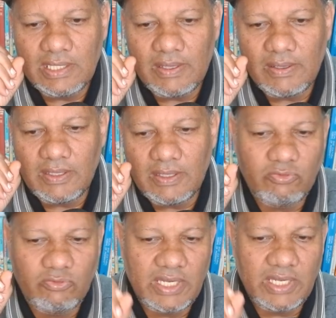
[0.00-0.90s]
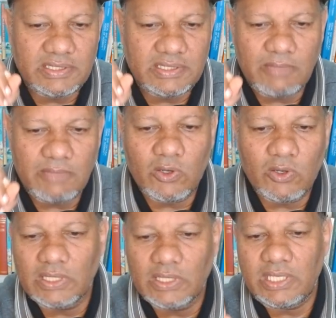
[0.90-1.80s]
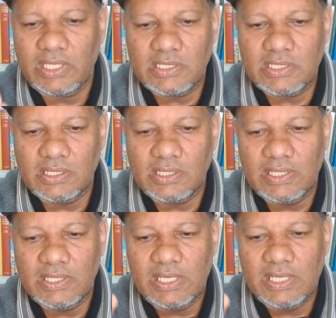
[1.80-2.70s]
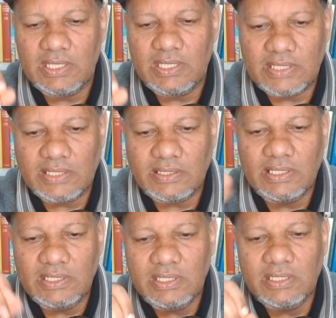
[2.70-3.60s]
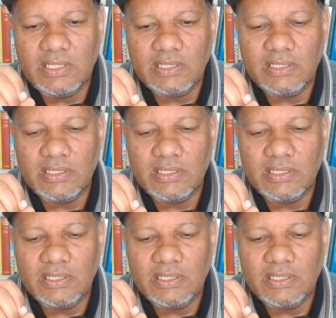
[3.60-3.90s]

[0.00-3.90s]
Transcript: if we understand by occultation that that leader